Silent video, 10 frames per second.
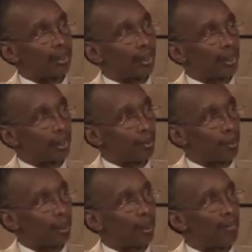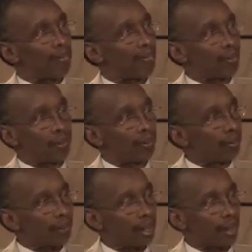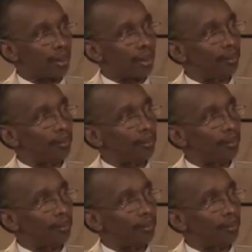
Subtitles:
in terms of anything?